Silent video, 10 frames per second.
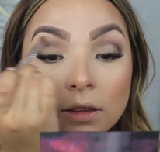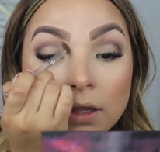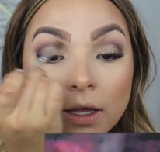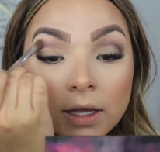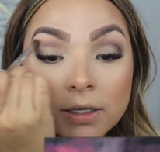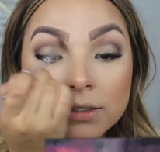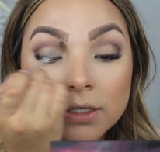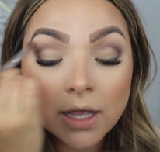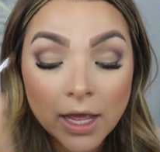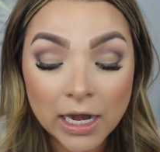That.
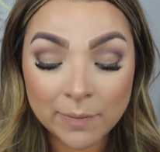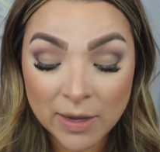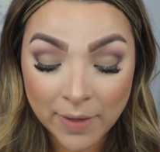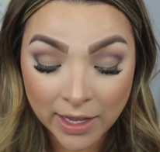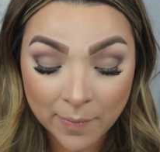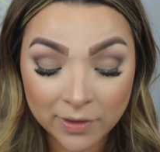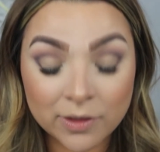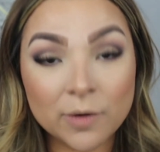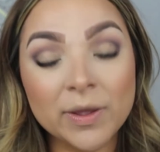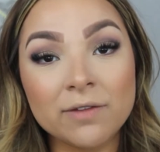And I'm going to pick up a
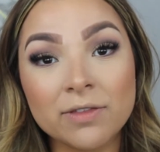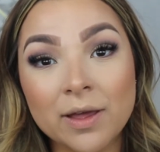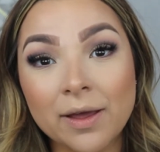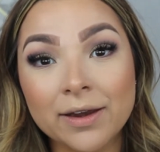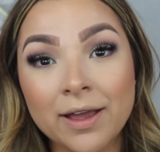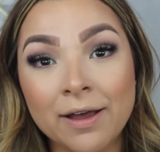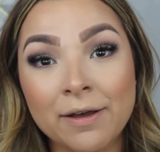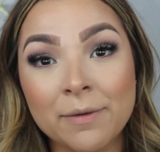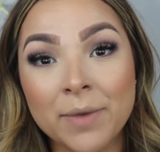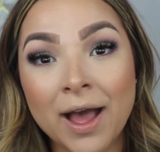little bit of the
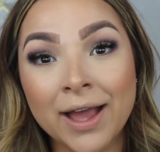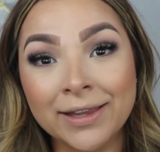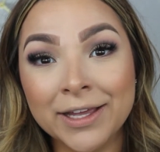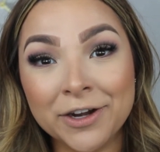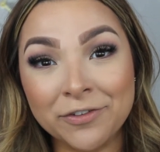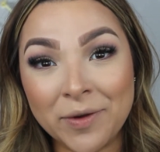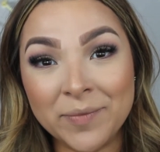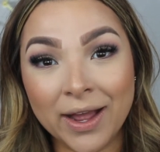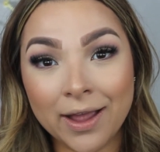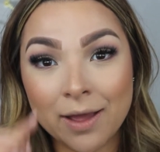highlighter from
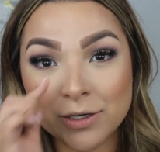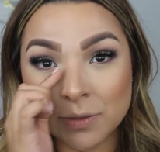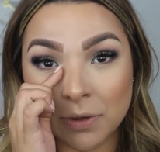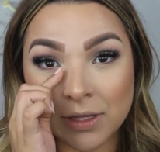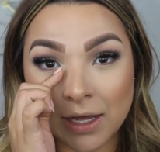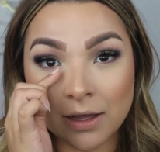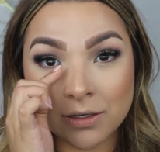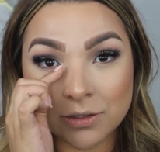Becca and just put that